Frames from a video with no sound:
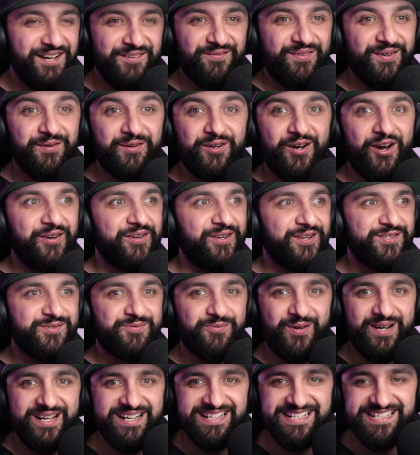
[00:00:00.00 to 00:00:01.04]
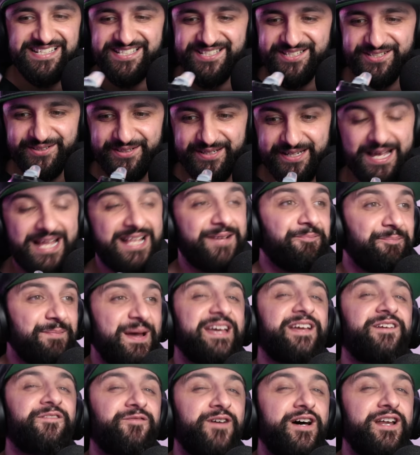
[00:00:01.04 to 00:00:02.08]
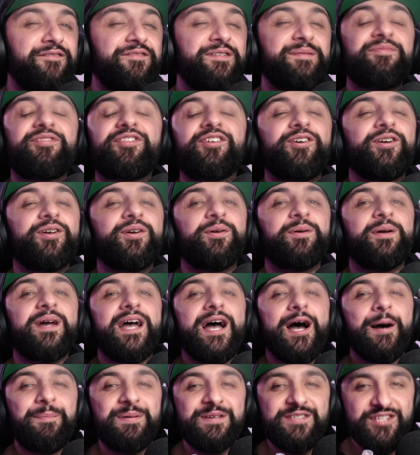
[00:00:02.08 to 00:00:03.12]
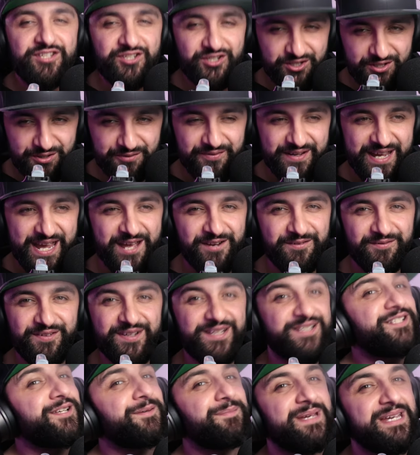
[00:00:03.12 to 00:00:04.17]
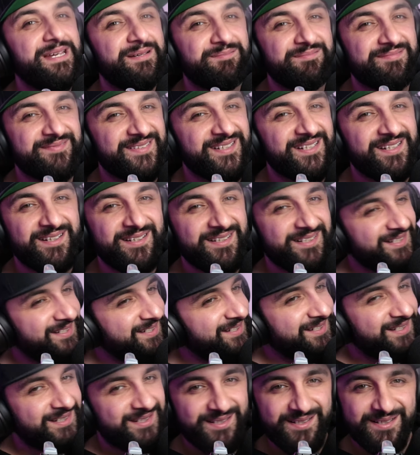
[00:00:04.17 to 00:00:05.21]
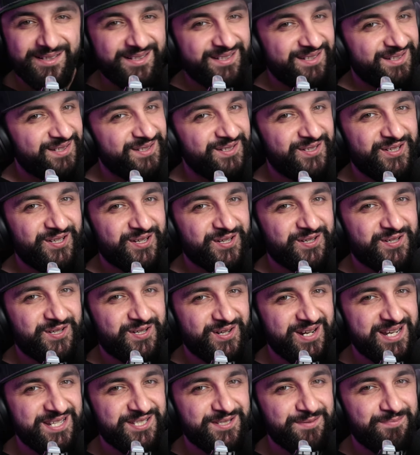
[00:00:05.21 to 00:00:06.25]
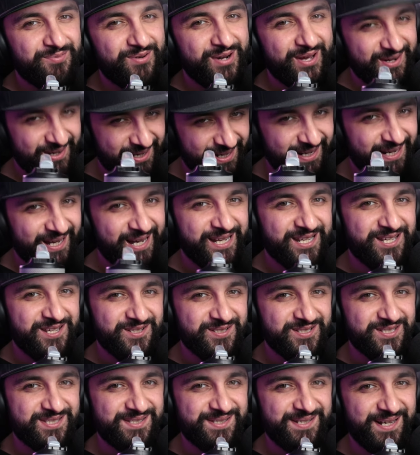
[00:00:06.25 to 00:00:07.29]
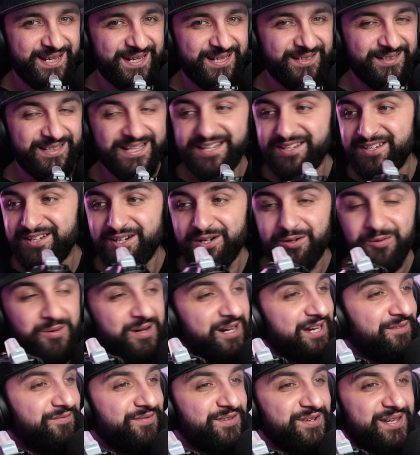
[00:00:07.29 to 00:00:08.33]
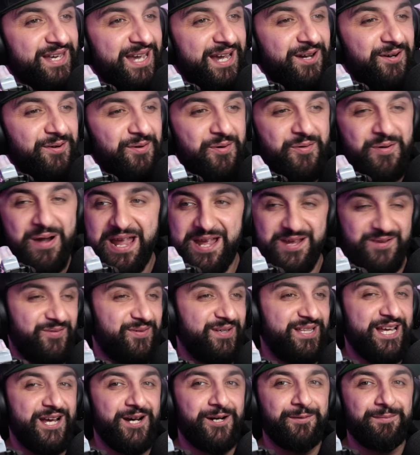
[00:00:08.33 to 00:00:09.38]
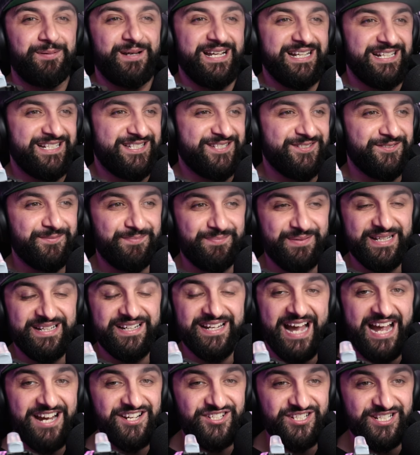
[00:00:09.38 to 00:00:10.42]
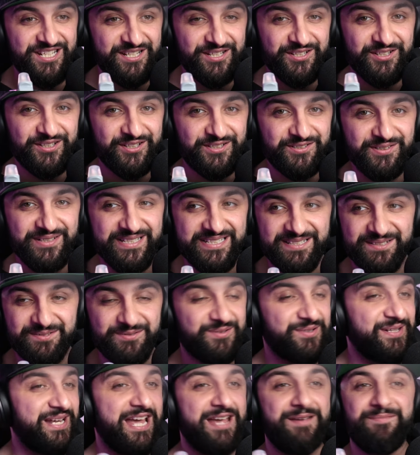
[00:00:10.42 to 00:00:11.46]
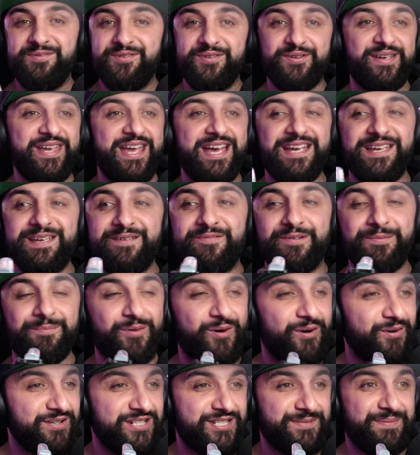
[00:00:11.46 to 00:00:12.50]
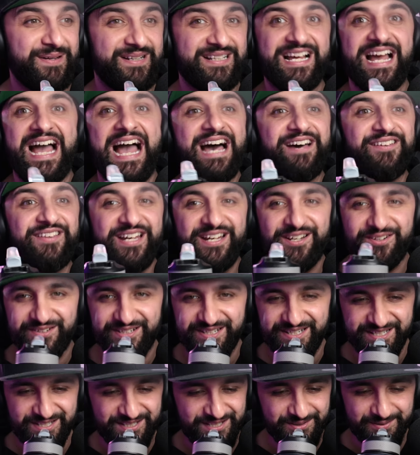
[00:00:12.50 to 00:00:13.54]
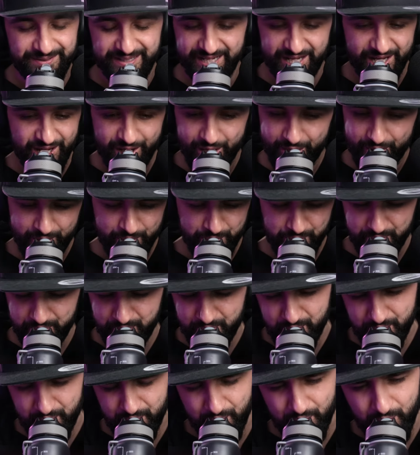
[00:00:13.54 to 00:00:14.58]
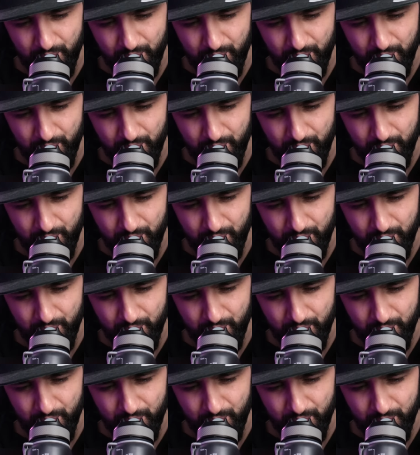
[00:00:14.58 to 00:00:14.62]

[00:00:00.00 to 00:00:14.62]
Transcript: for God knows what he's doing. And uh, making fun of him through position of envy to me, you're a crazy brother. I like your style. And you know what? If you get away with Hellblade 2 being actually a good critical game, you get even more respect. Like, how the hell did he do it? Hmm.